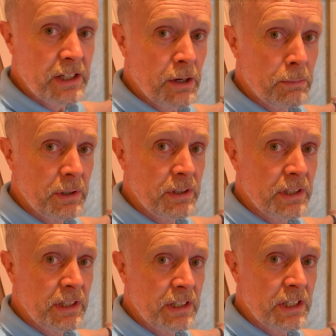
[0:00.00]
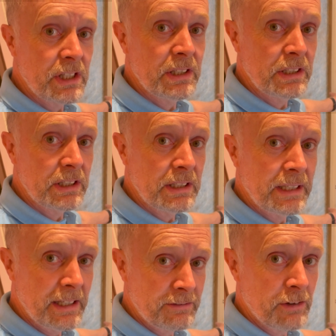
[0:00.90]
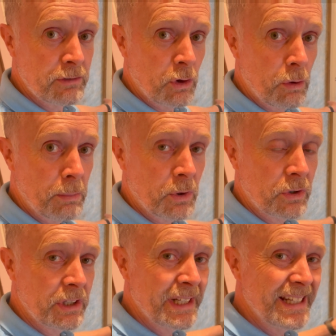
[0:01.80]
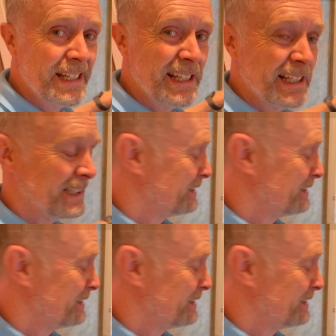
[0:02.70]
cupboard, lift the floorboard and